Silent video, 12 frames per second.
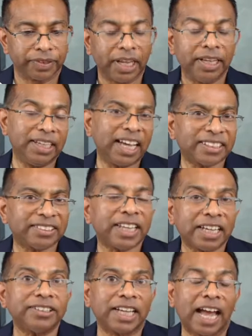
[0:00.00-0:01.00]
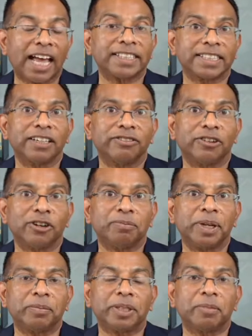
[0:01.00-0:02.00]
Yes, they're actually asking for
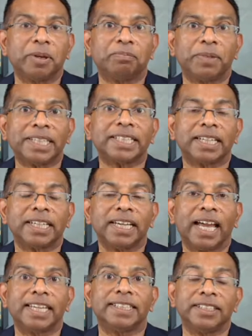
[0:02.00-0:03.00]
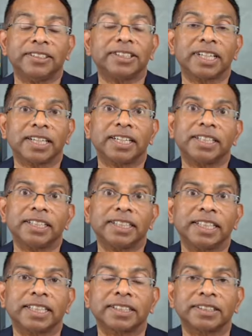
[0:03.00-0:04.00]
people to be better at digital
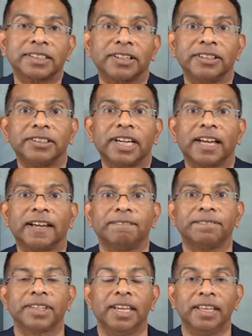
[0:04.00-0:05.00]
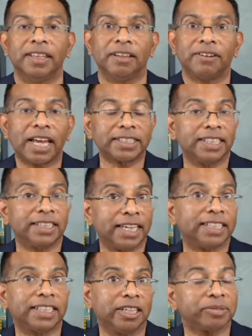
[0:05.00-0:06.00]
learning. So they're asking their
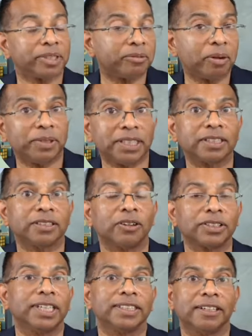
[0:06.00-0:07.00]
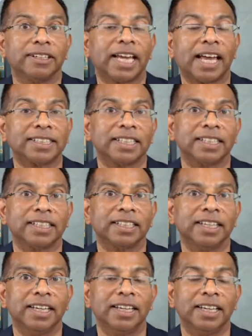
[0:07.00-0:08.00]
teams, and remember, this is not necessarily asking
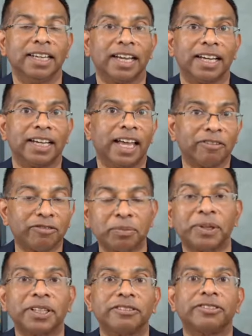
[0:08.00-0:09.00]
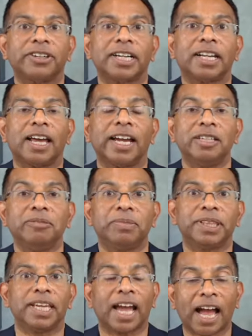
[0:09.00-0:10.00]
everybody on the front line,
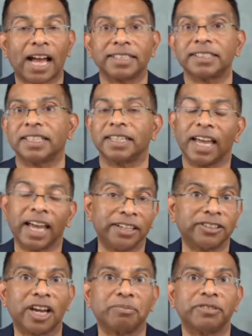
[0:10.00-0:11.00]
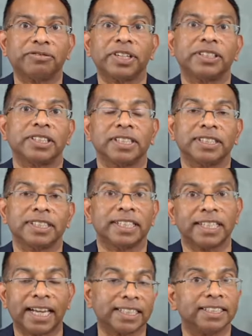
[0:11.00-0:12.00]
but they're asking HR professionals and
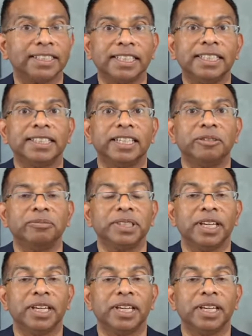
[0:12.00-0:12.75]
L&D teams